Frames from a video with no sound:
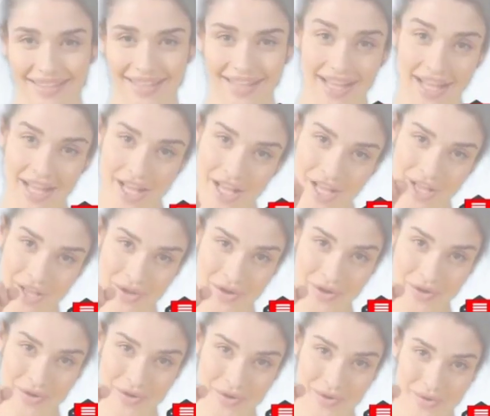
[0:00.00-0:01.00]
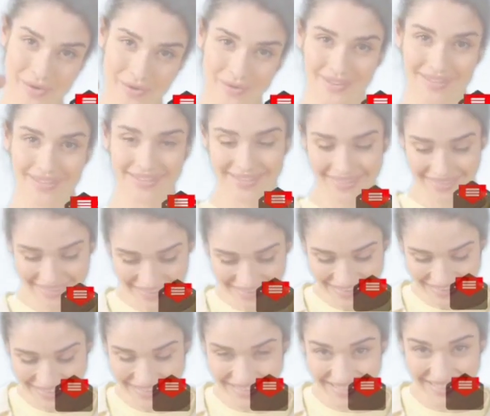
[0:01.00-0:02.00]
lot of people are pitching for this.
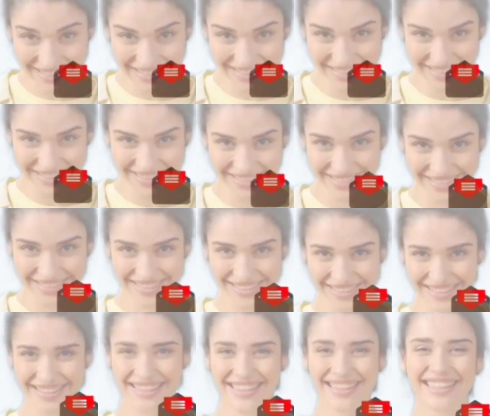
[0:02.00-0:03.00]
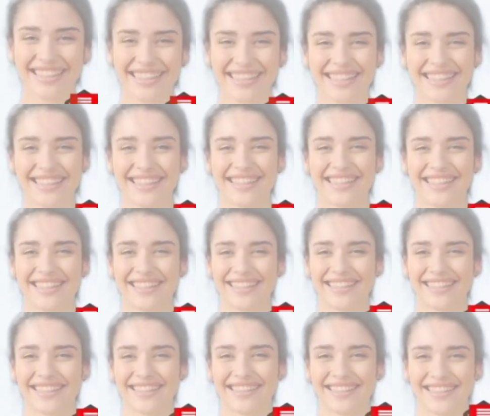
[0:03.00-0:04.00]
So once you create an account, an email will be sent
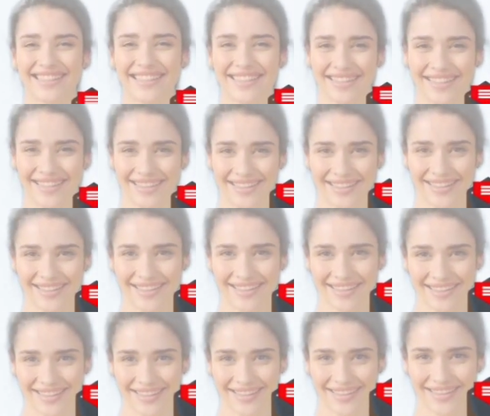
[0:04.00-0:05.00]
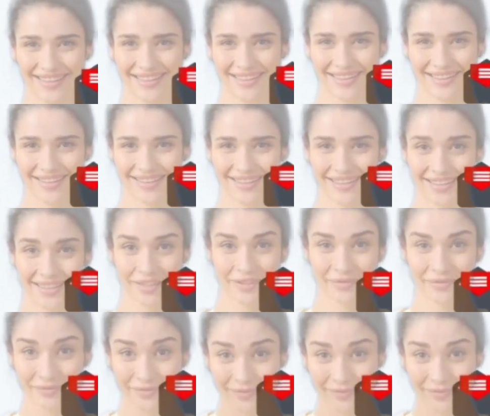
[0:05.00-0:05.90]
to you, a link will be